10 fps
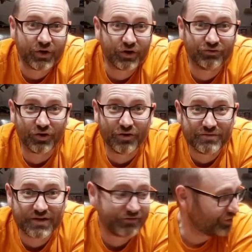we could have done
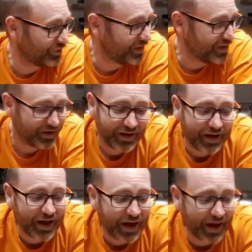them differently,
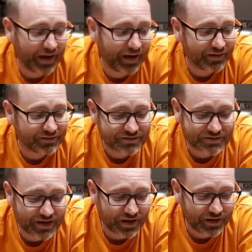and
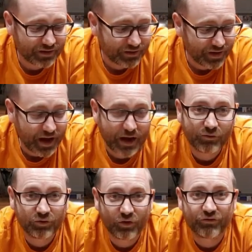I'll
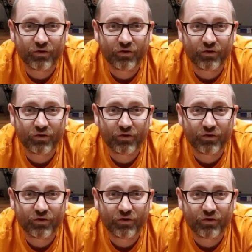look